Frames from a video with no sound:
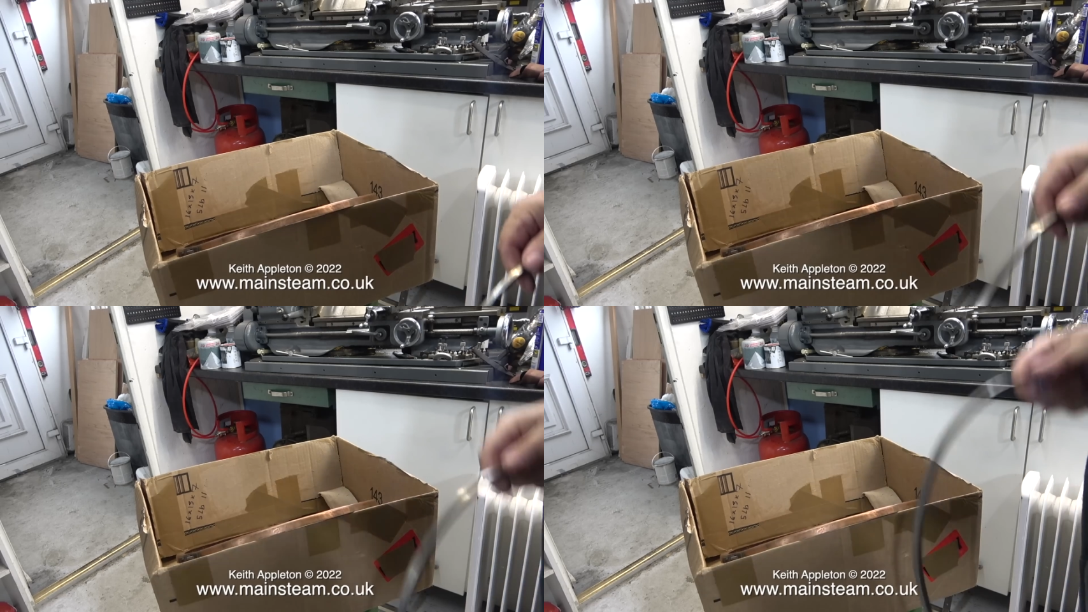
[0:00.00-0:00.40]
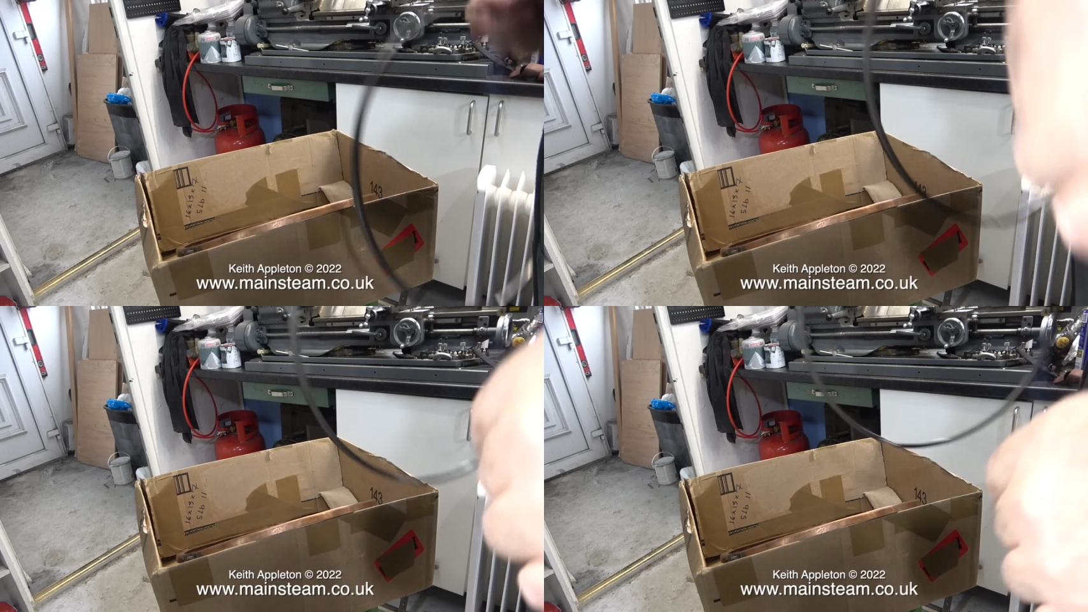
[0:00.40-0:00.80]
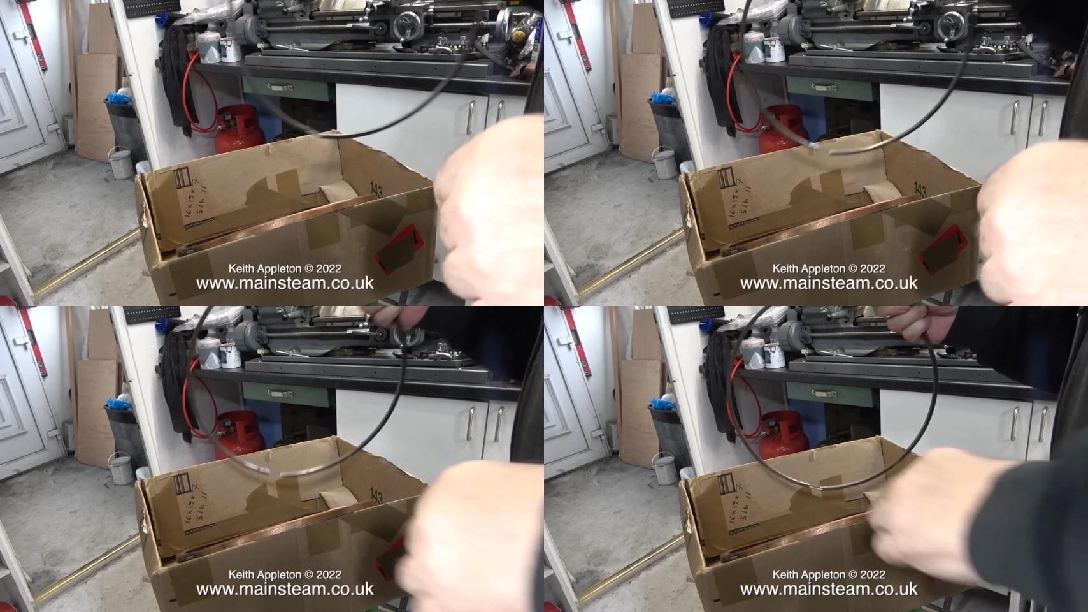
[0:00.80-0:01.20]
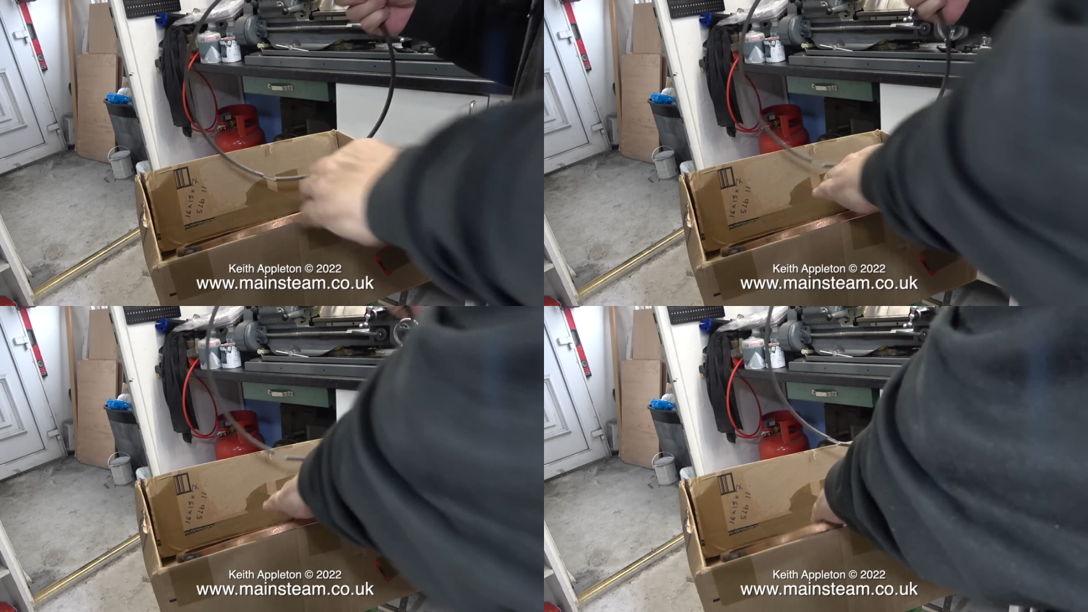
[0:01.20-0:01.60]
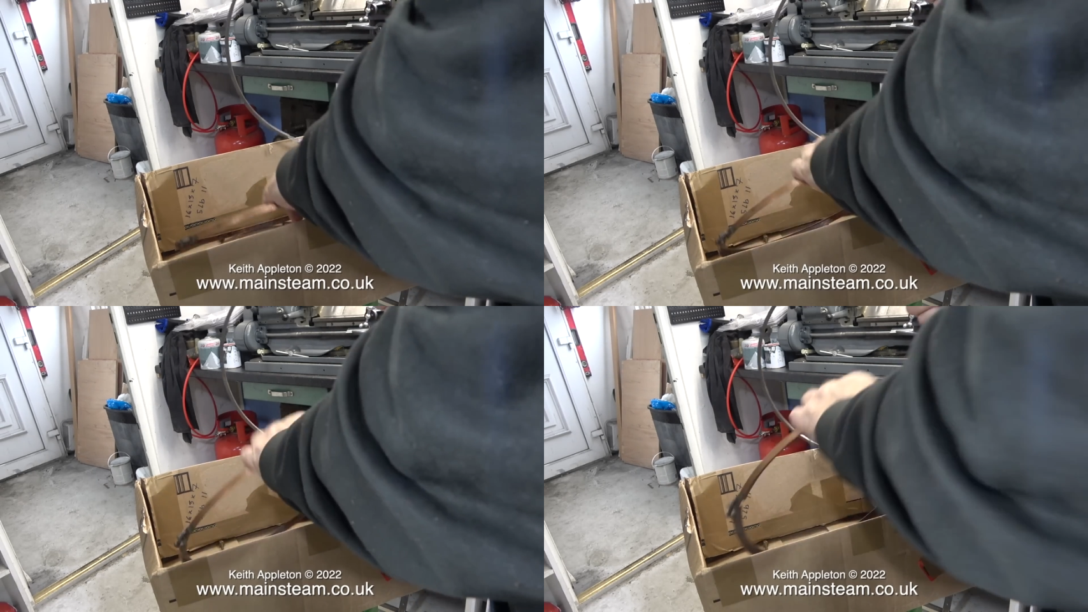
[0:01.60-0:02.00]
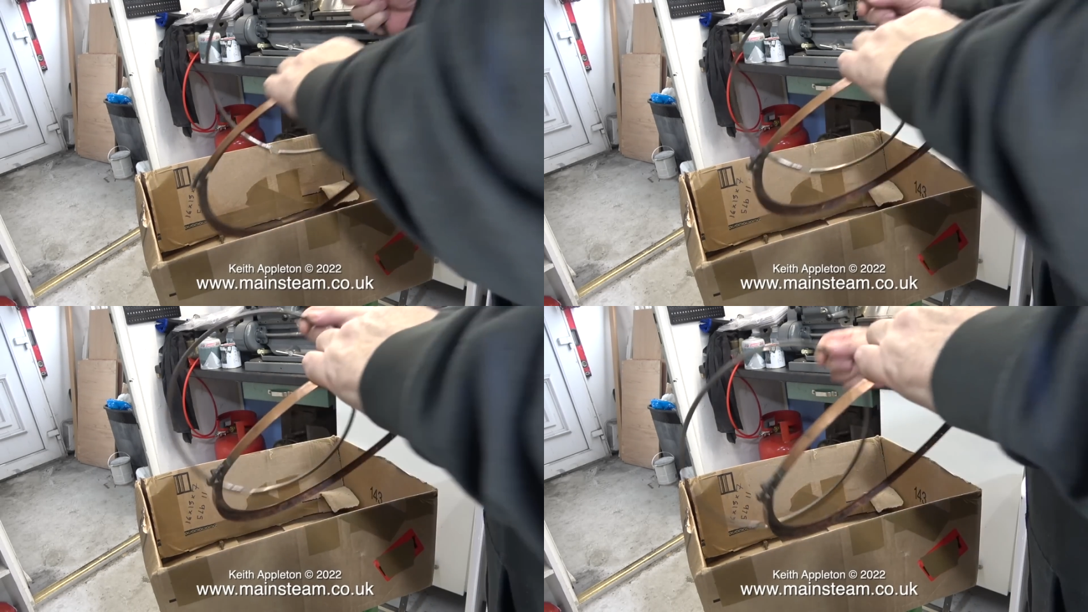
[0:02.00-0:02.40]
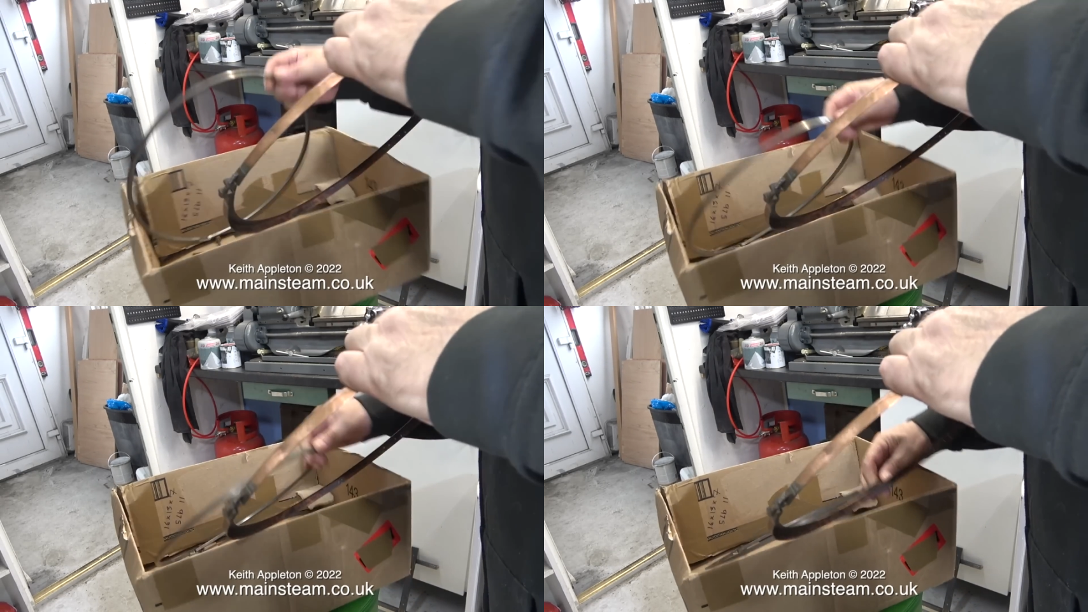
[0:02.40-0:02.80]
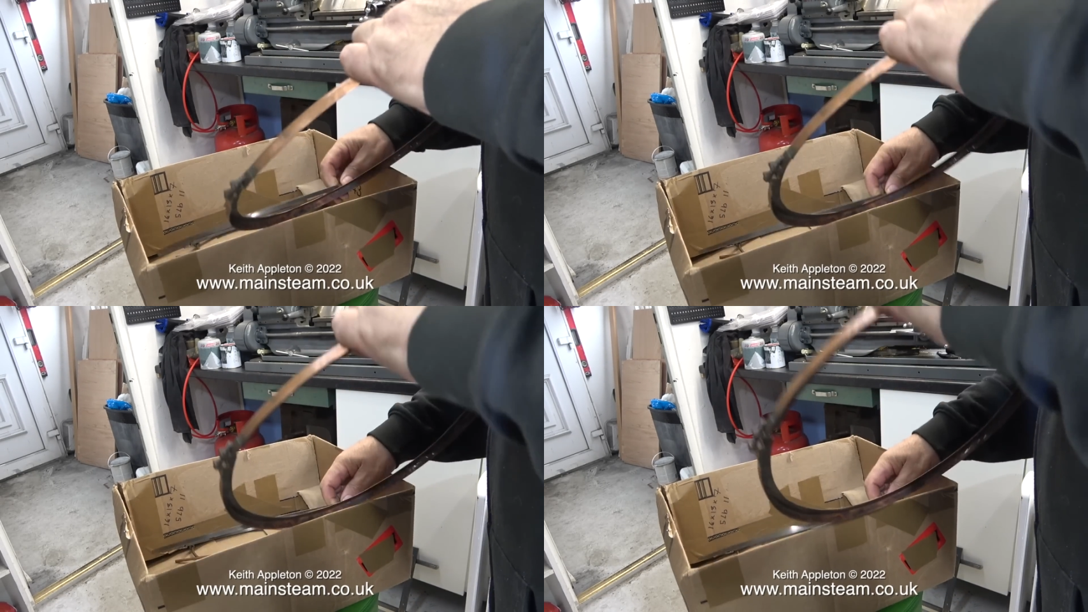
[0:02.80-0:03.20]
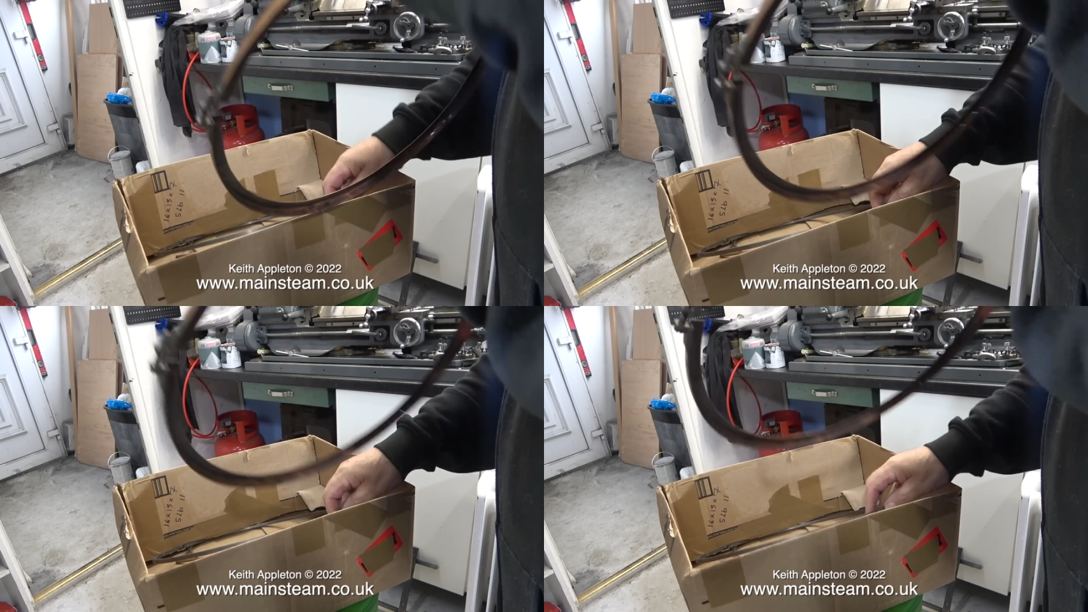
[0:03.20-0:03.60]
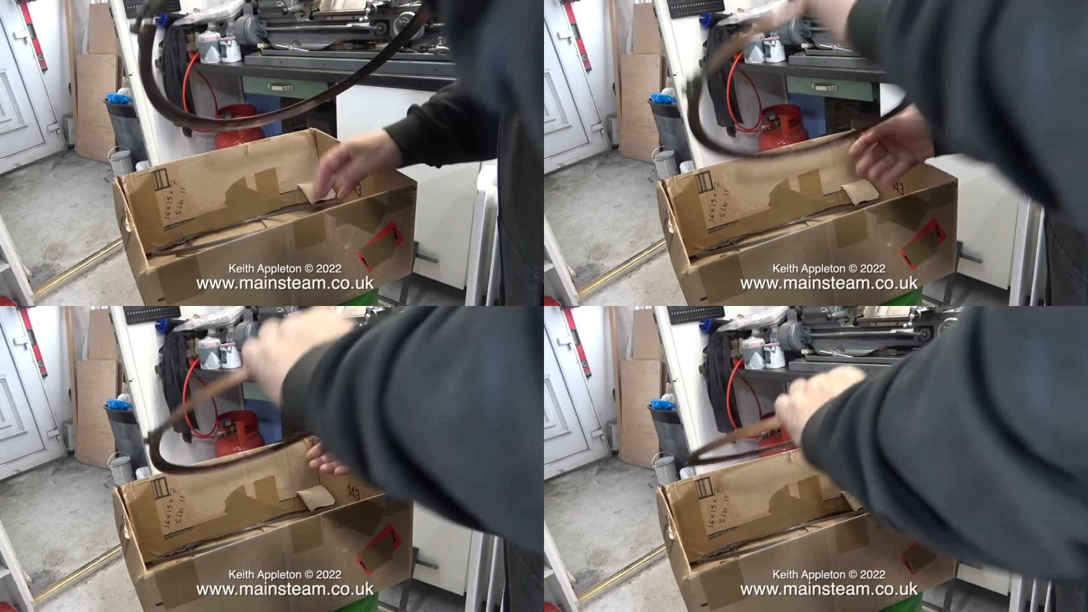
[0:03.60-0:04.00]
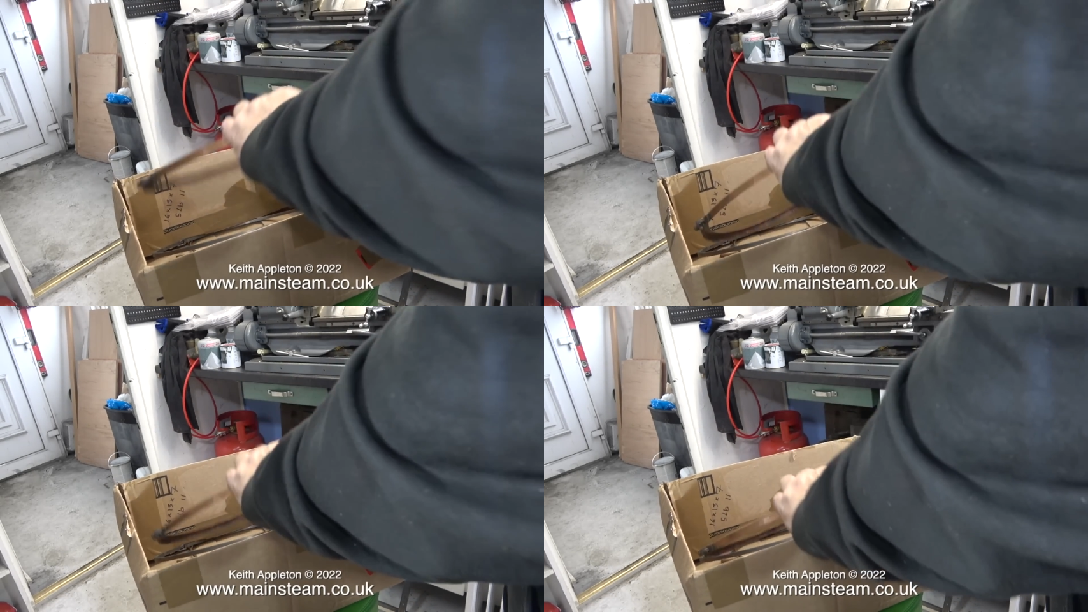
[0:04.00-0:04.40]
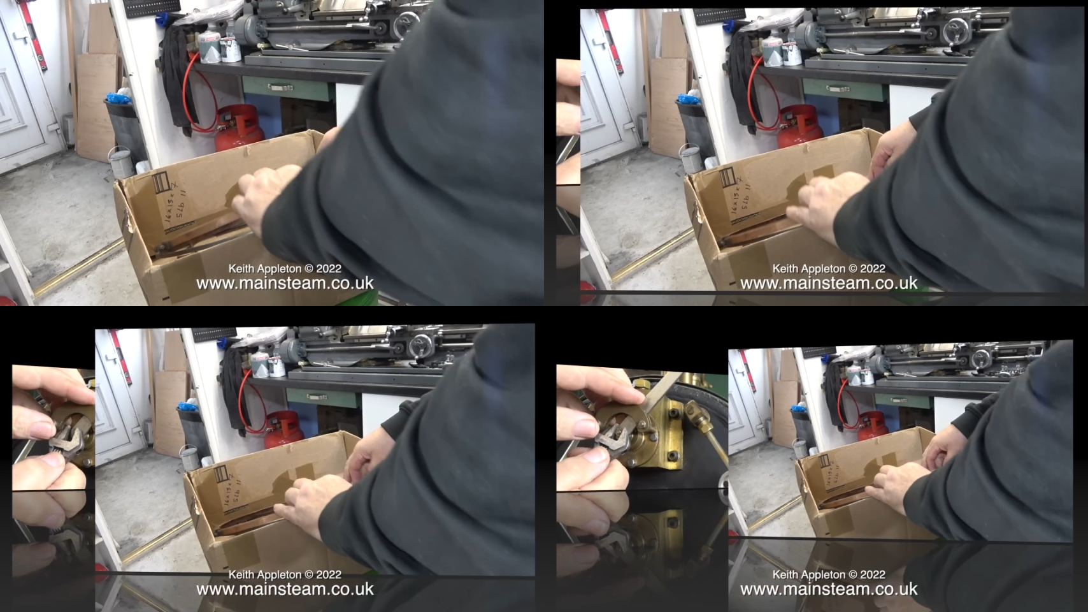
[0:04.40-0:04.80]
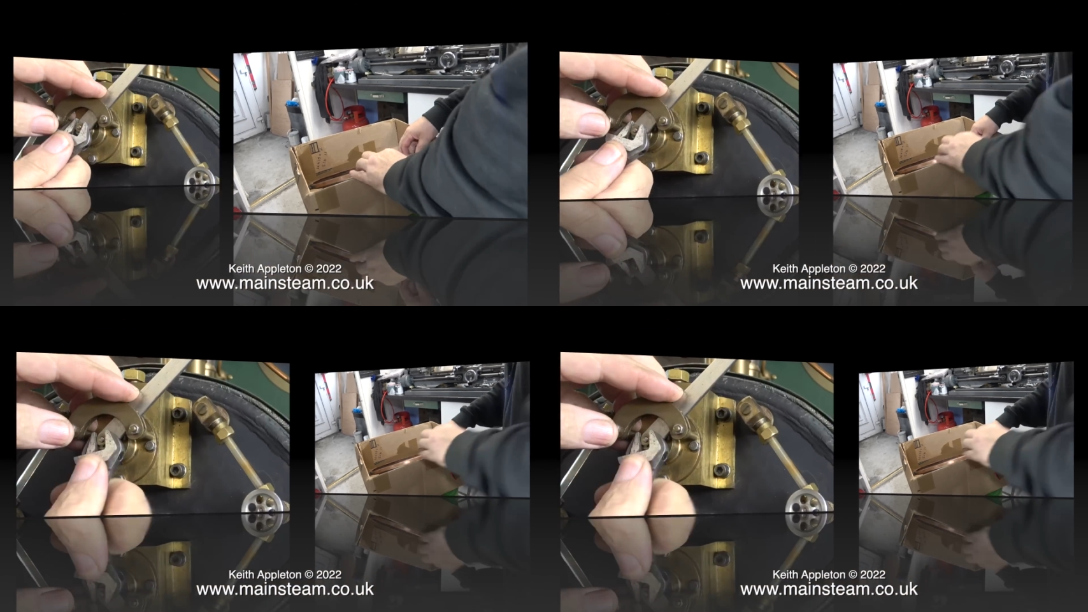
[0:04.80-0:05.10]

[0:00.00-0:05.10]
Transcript: No face is visible, so there are no lips to read.